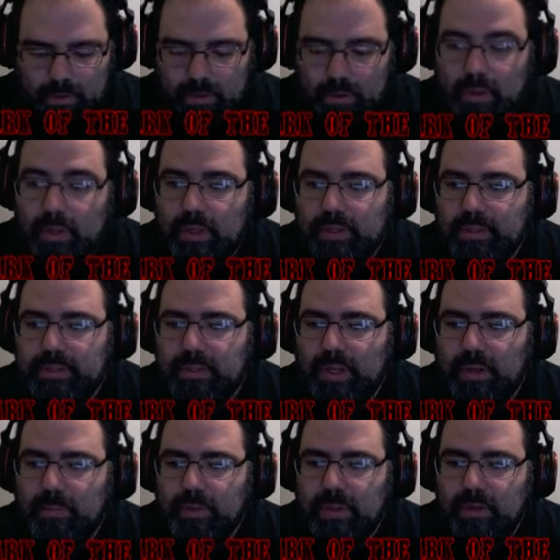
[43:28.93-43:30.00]
Let's see,
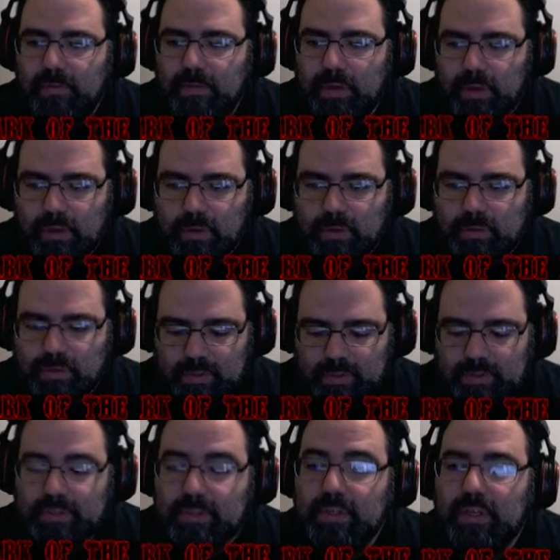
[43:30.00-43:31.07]
I believe I used a
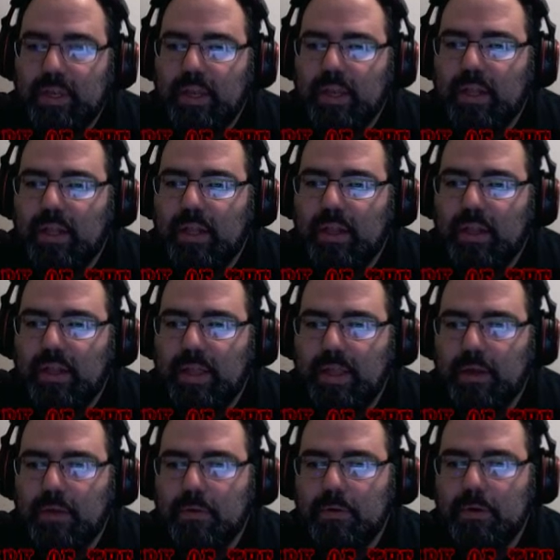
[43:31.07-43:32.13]
stinking
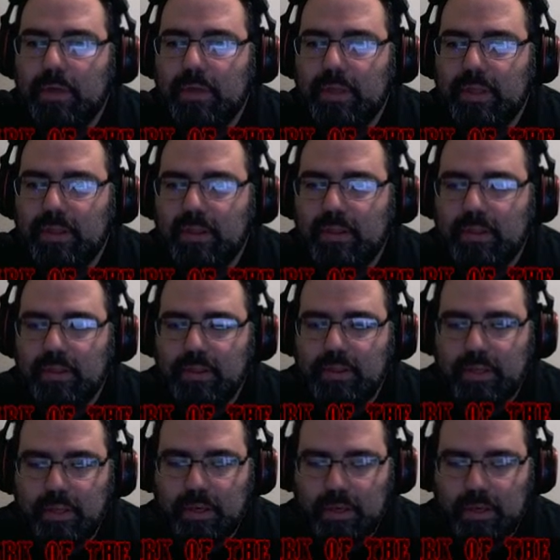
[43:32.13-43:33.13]
cloud, I think.